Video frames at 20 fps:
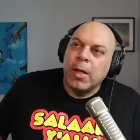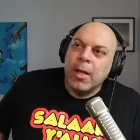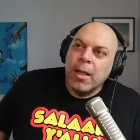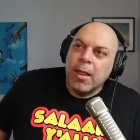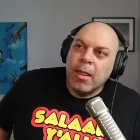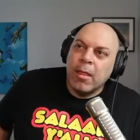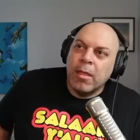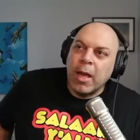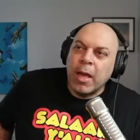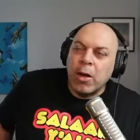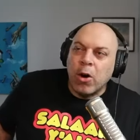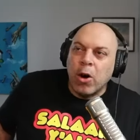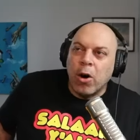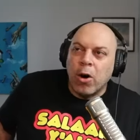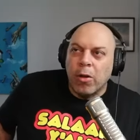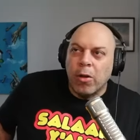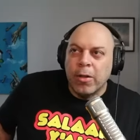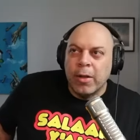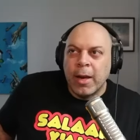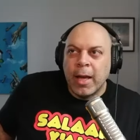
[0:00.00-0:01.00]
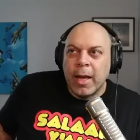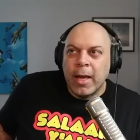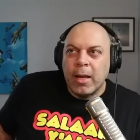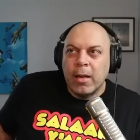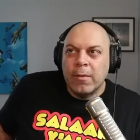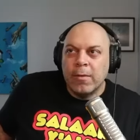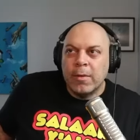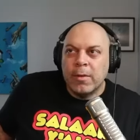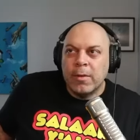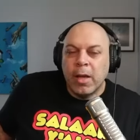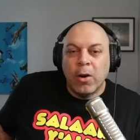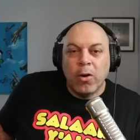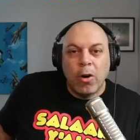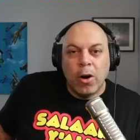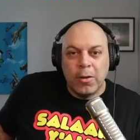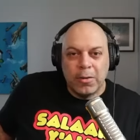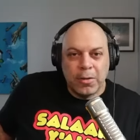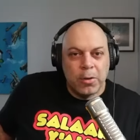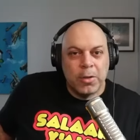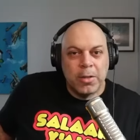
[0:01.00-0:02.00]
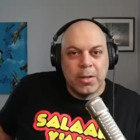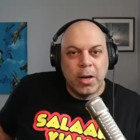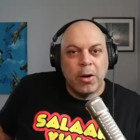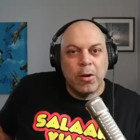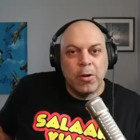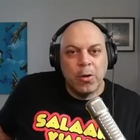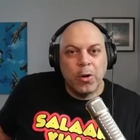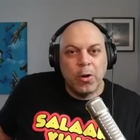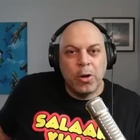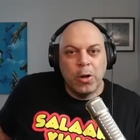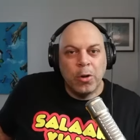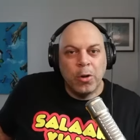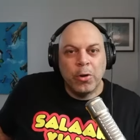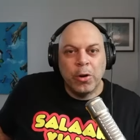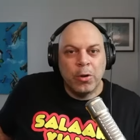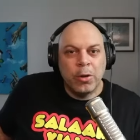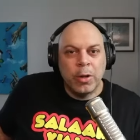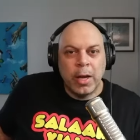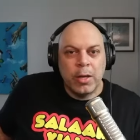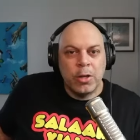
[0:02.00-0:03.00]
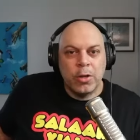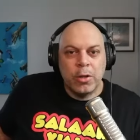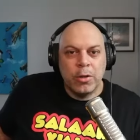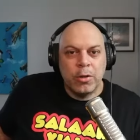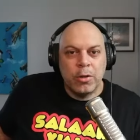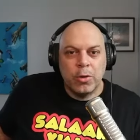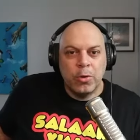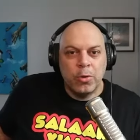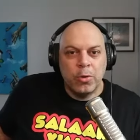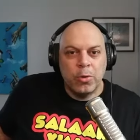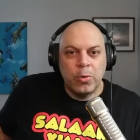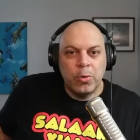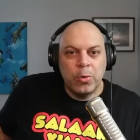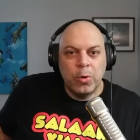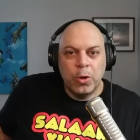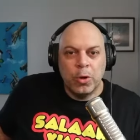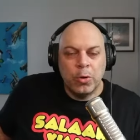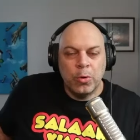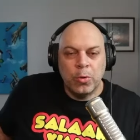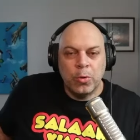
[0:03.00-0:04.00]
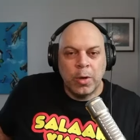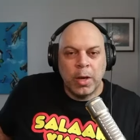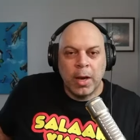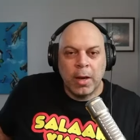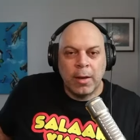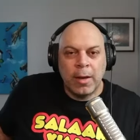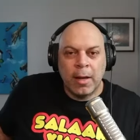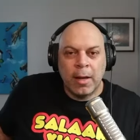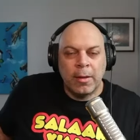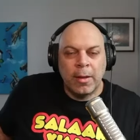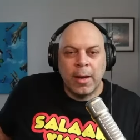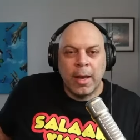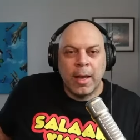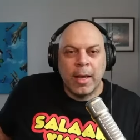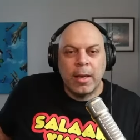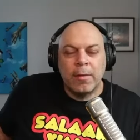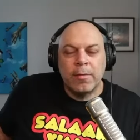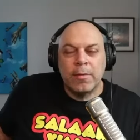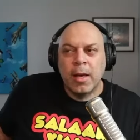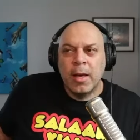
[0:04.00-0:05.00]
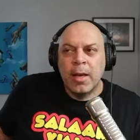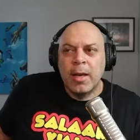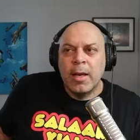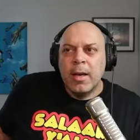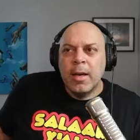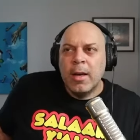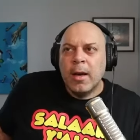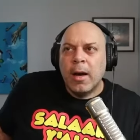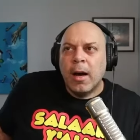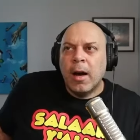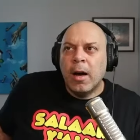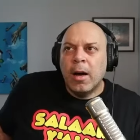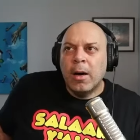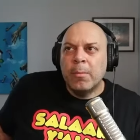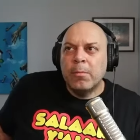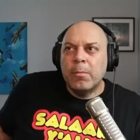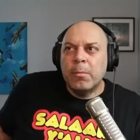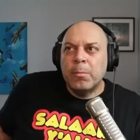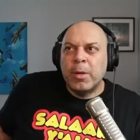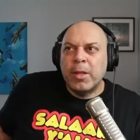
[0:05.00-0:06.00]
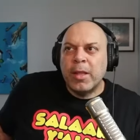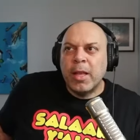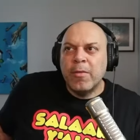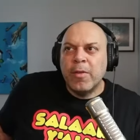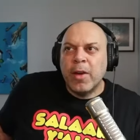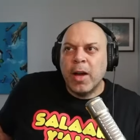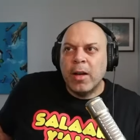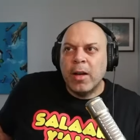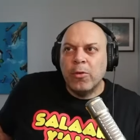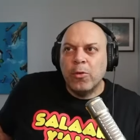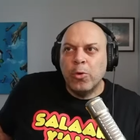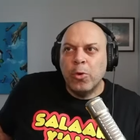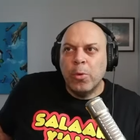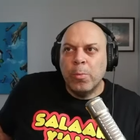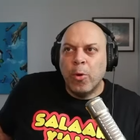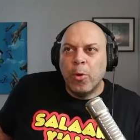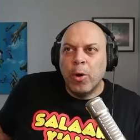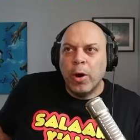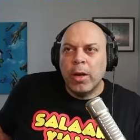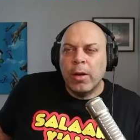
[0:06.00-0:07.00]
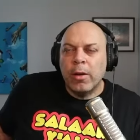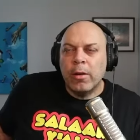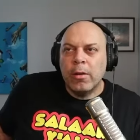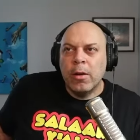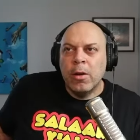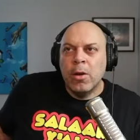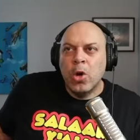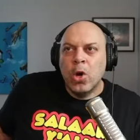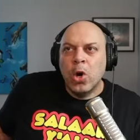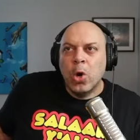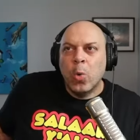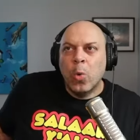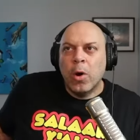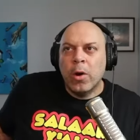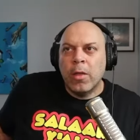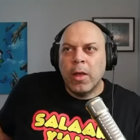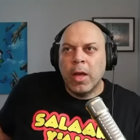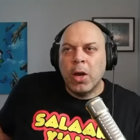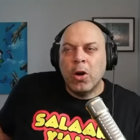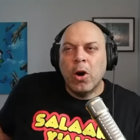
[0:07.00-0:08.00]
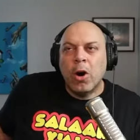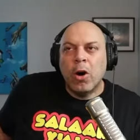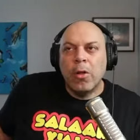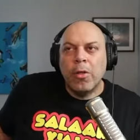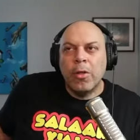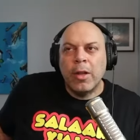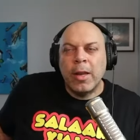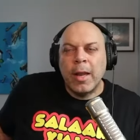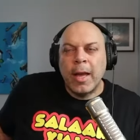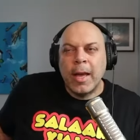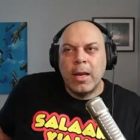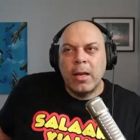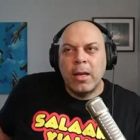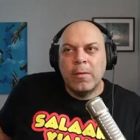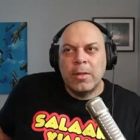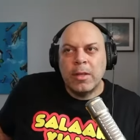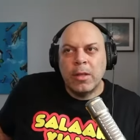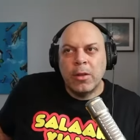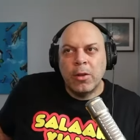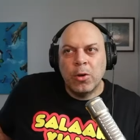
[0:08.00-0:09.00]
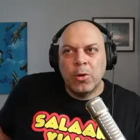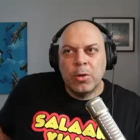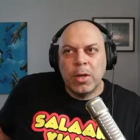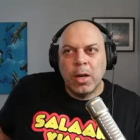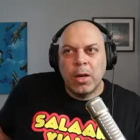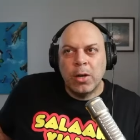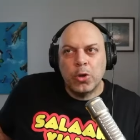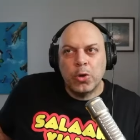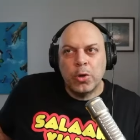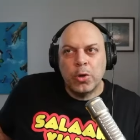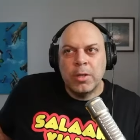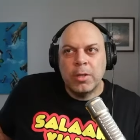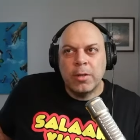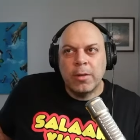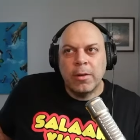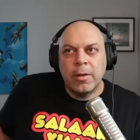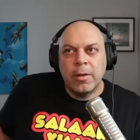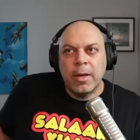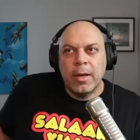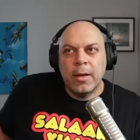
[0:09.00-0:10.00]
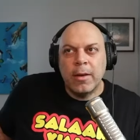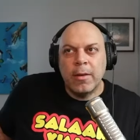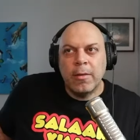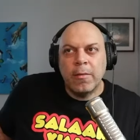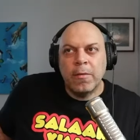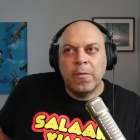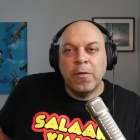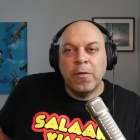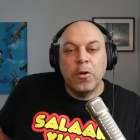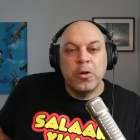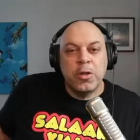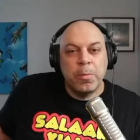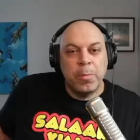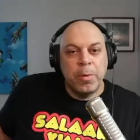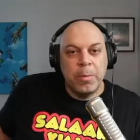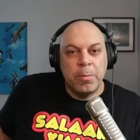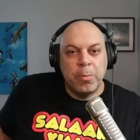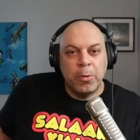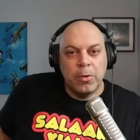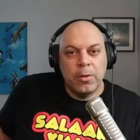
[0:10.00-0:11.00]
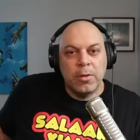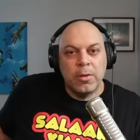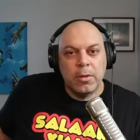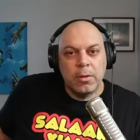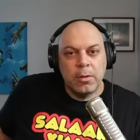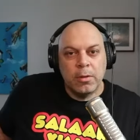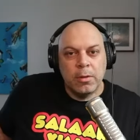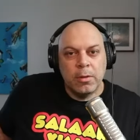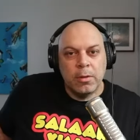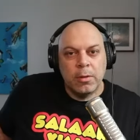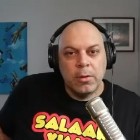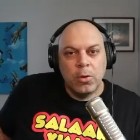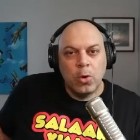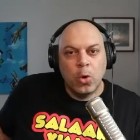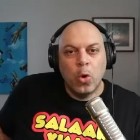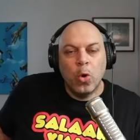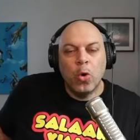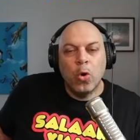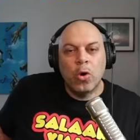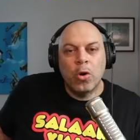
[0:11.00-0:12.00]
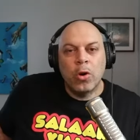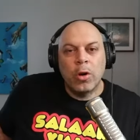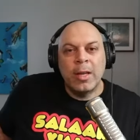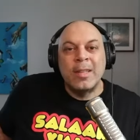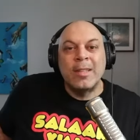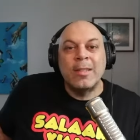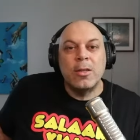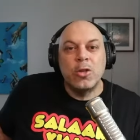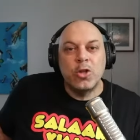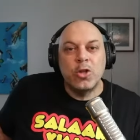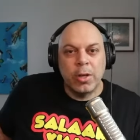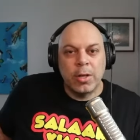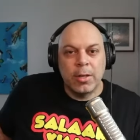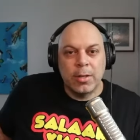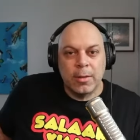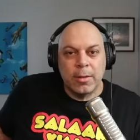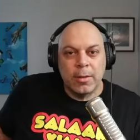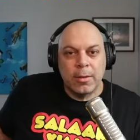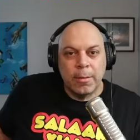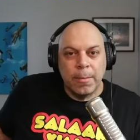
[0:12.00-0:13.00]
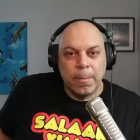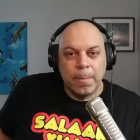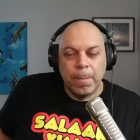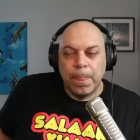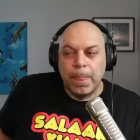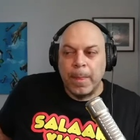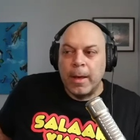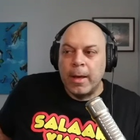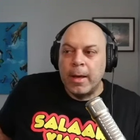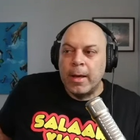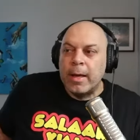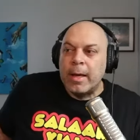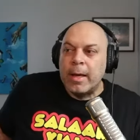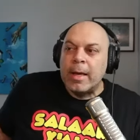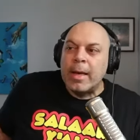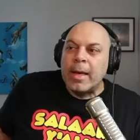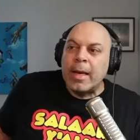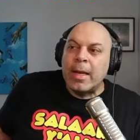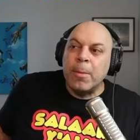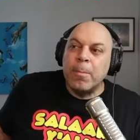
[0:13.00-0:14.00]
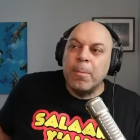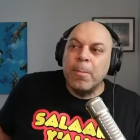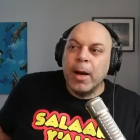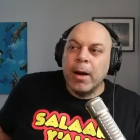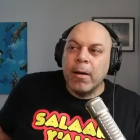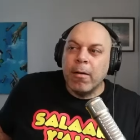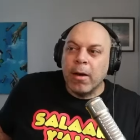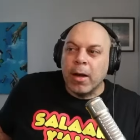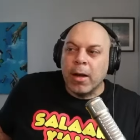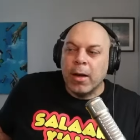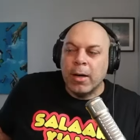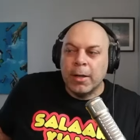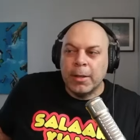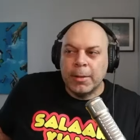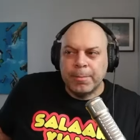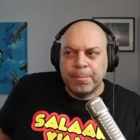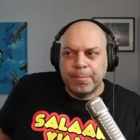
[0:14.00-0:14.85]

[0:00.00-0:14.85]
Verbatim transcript: they call the natives they're also settler colonial nations who who kicked out the natives um, but they've gotten to a point where they call the natives in those countries first peoples or indigenous in america